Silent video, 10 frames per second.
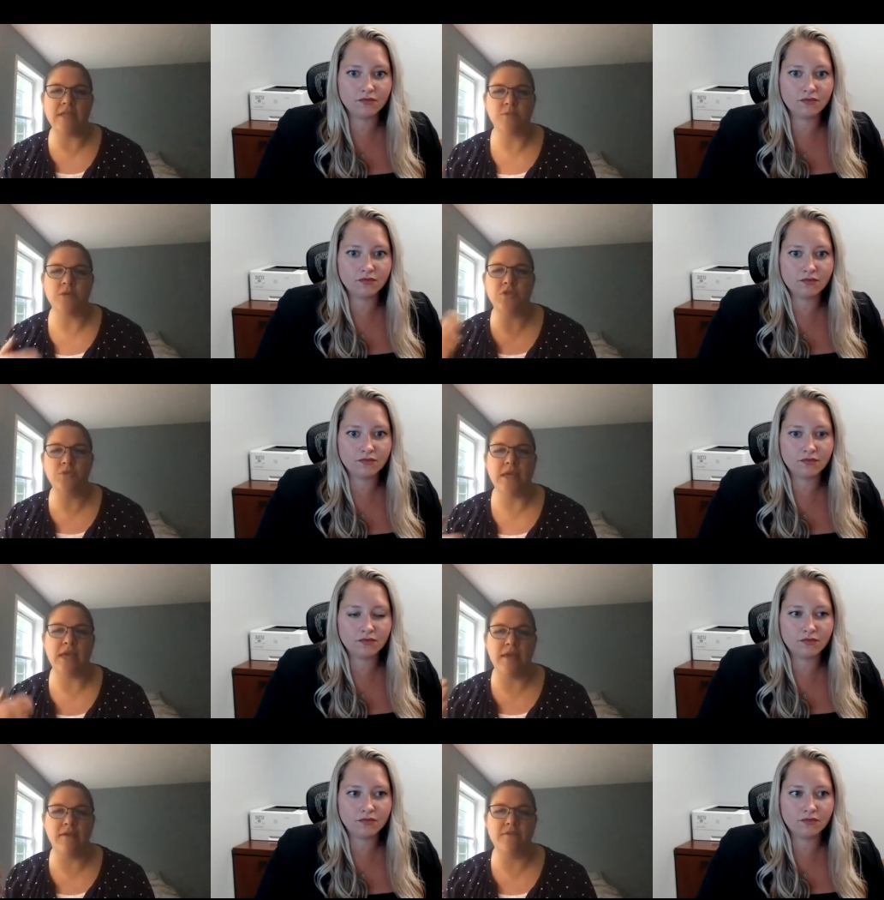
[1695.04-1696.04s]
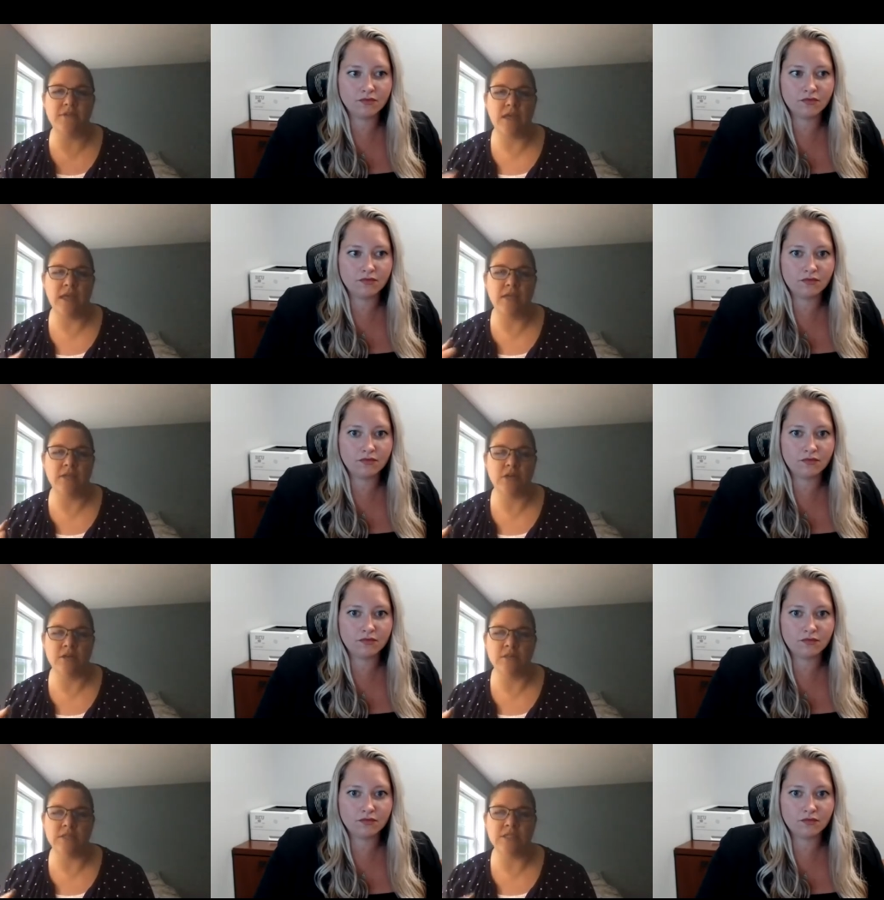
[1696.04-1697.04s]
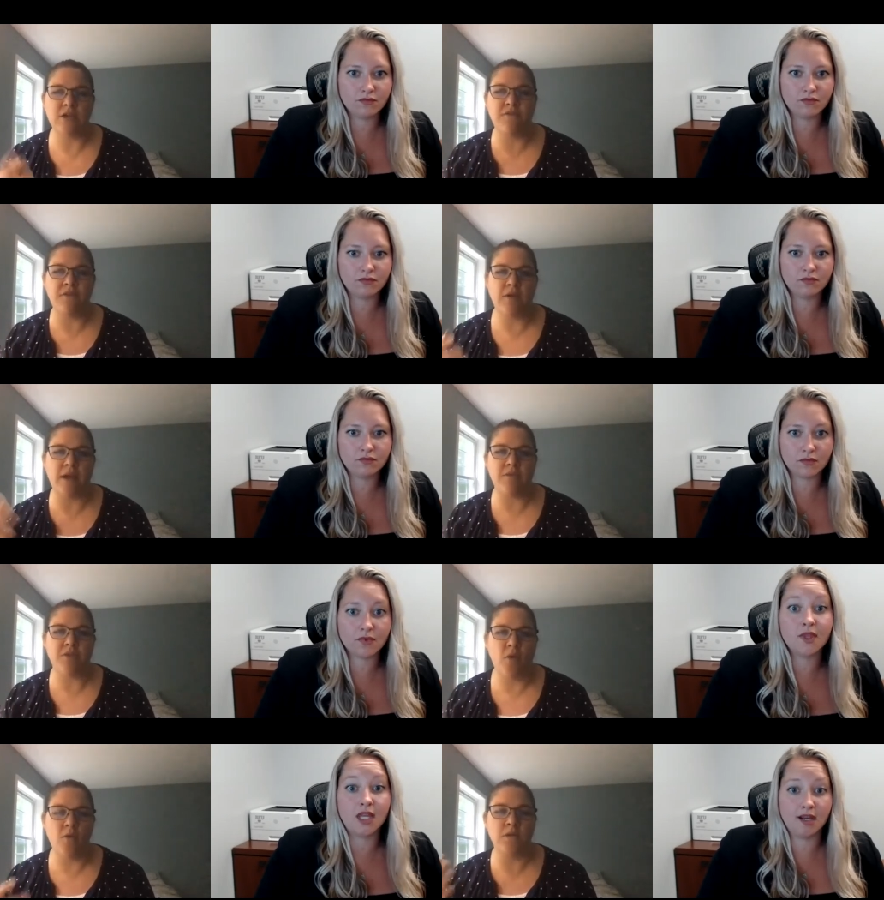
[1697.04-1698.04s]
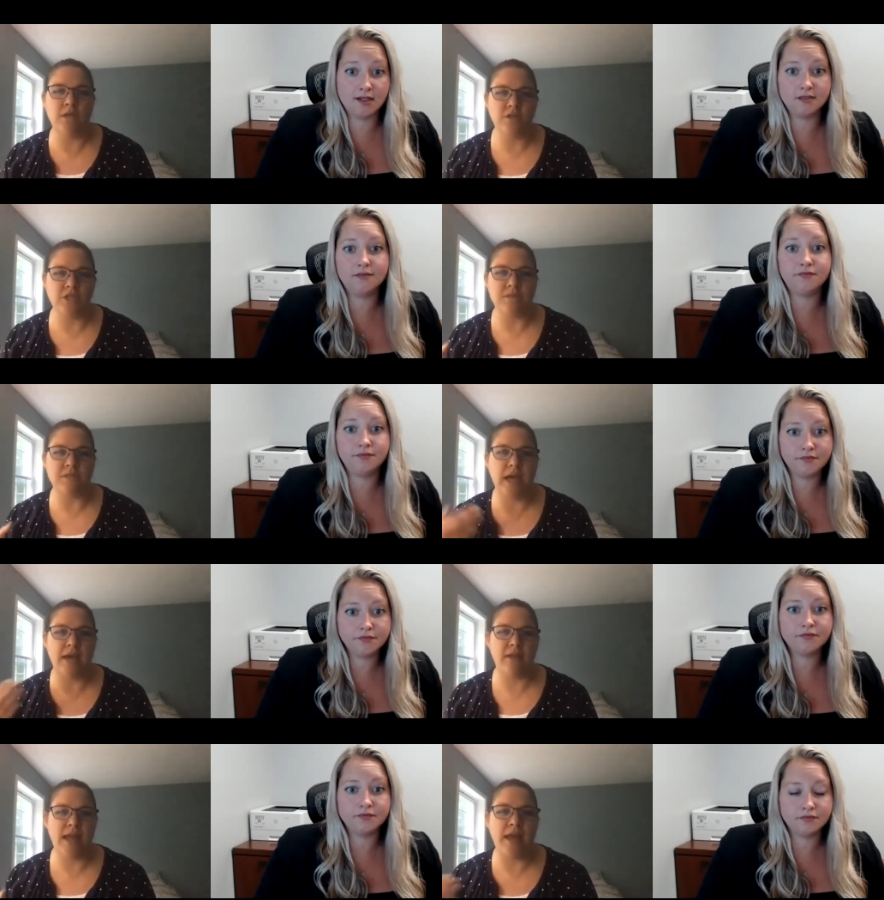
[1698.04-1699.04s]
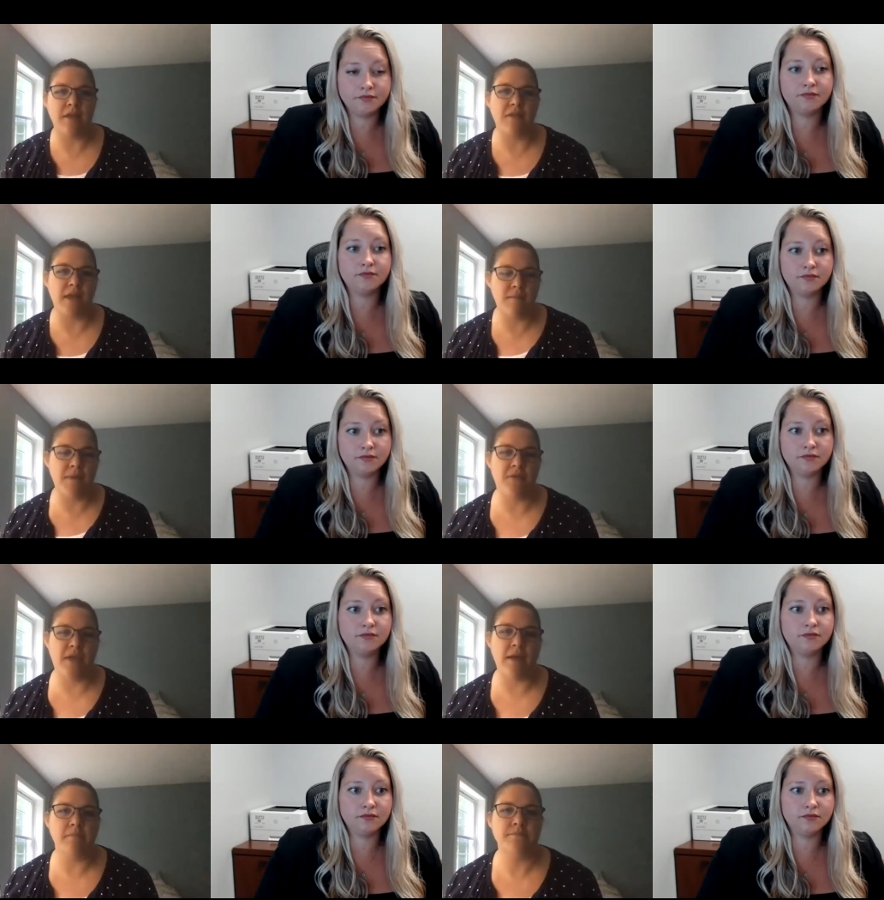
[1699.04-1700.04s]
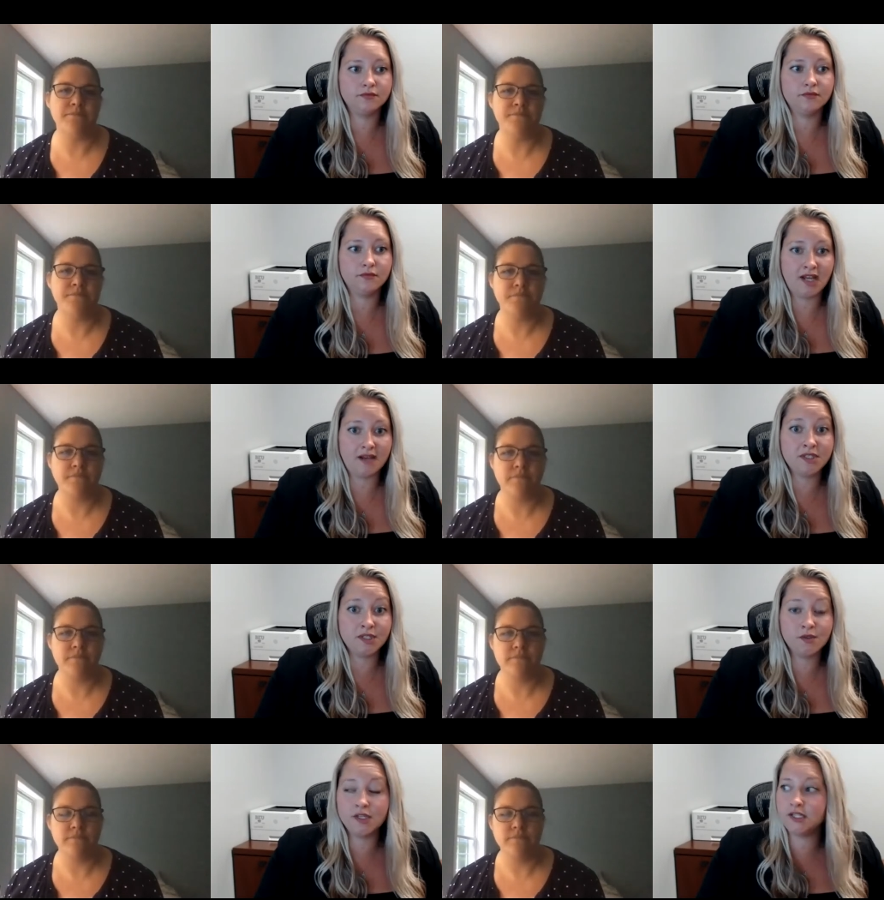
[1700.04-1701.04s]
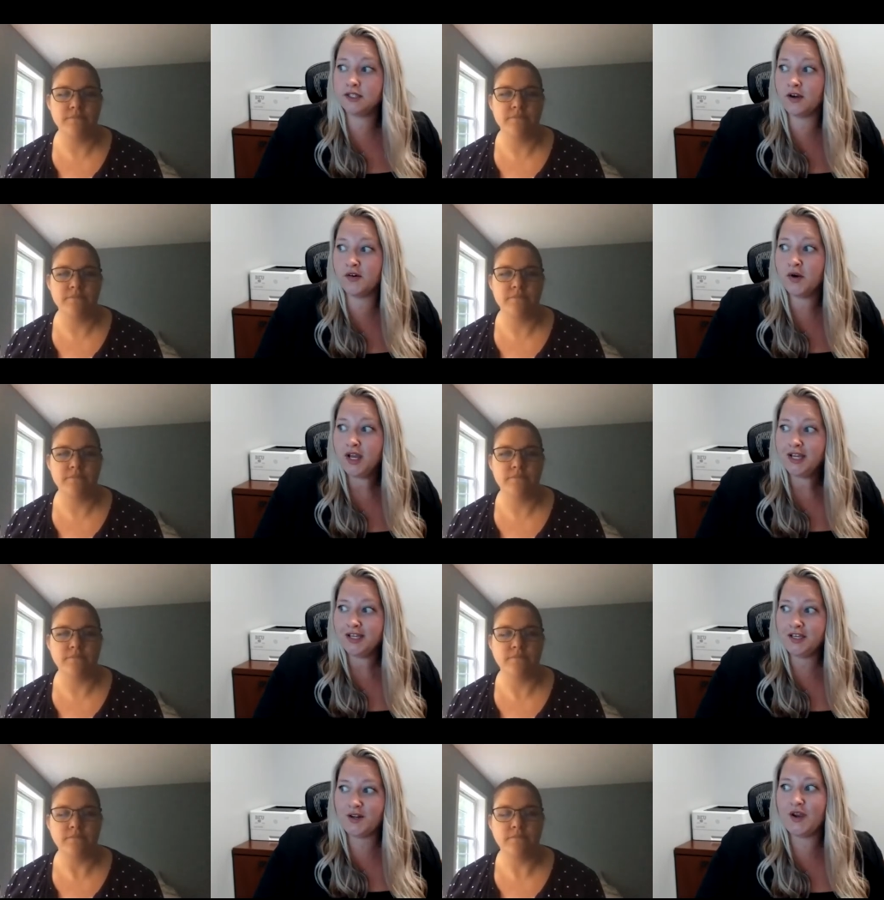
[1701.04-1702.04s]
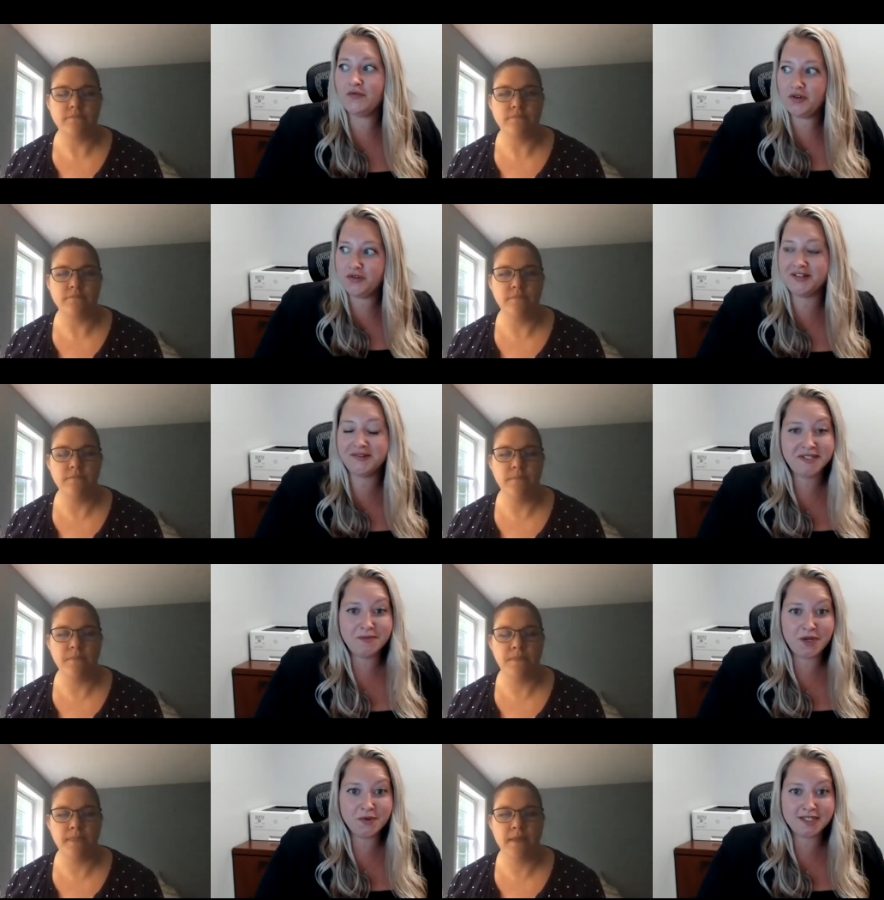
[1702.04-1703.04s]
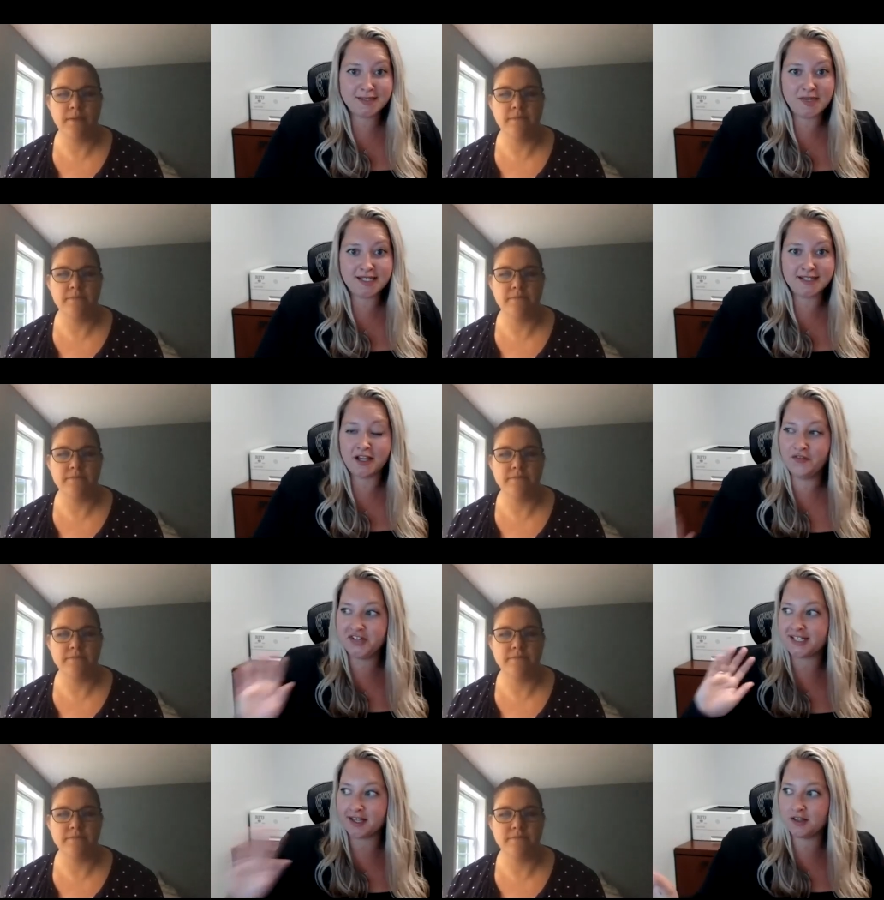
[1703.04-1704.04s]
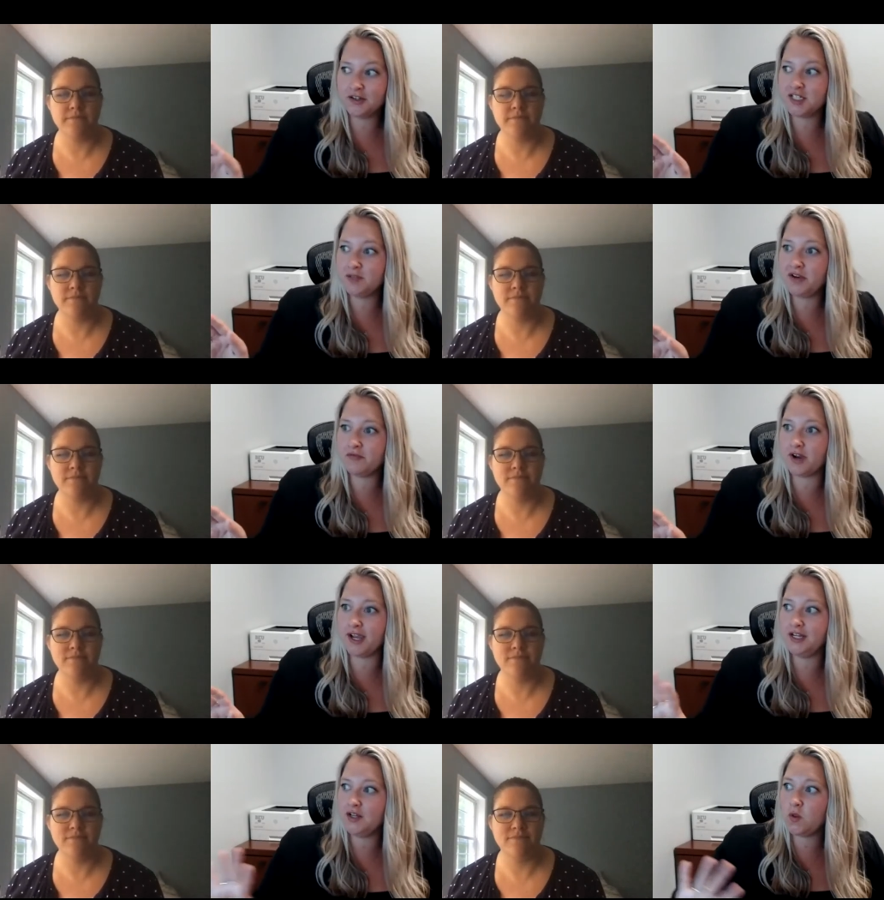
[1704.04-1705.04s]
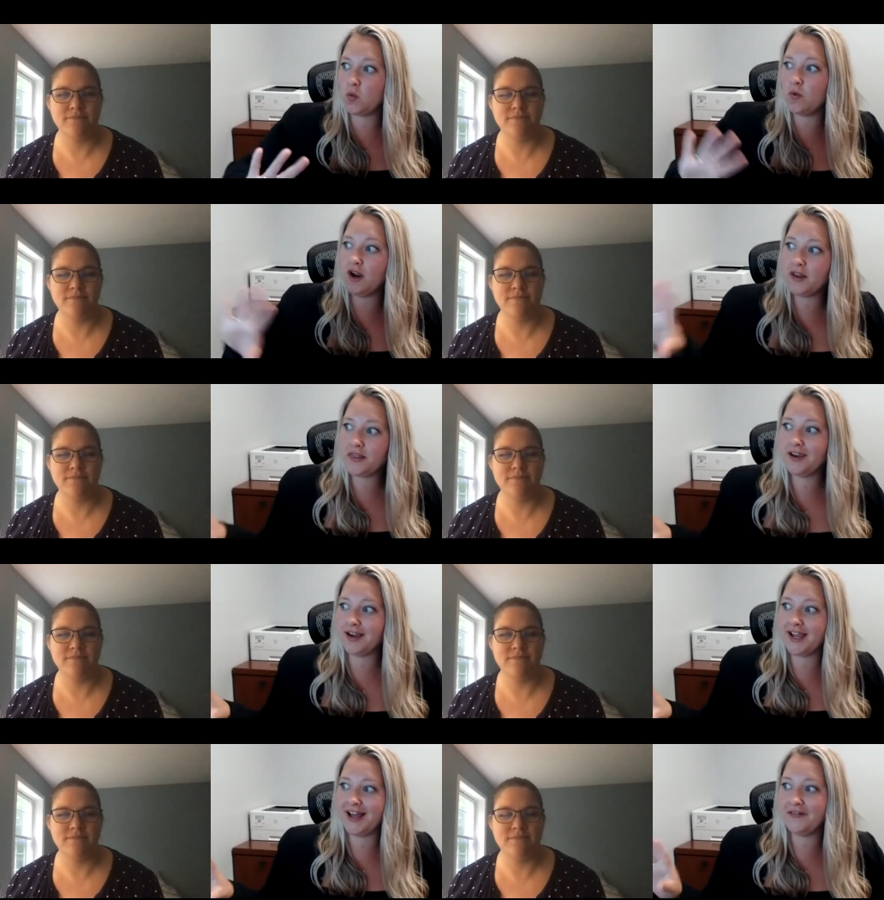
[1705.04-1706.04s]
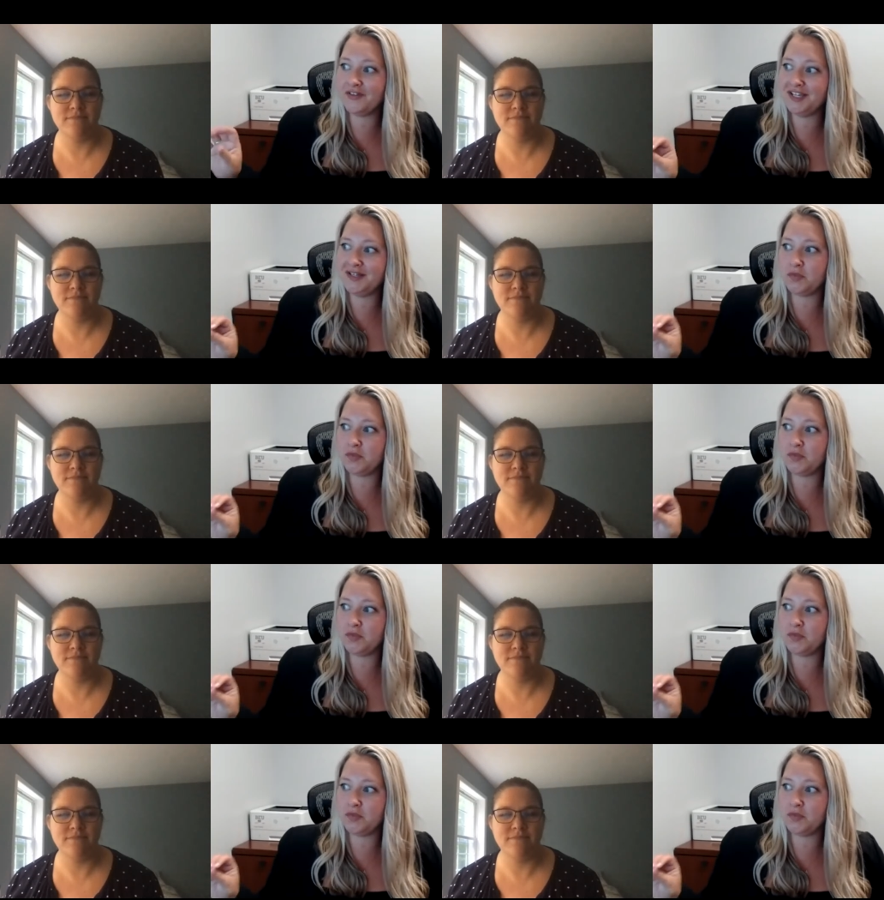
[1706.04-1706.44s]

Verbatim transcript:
Speaker 1: would you give to interns as they're figuring out their own leadership style and how to think about that
Speaker 2: absolutely so you know i wrote down some notes to myself and as i look to my right the one thing i have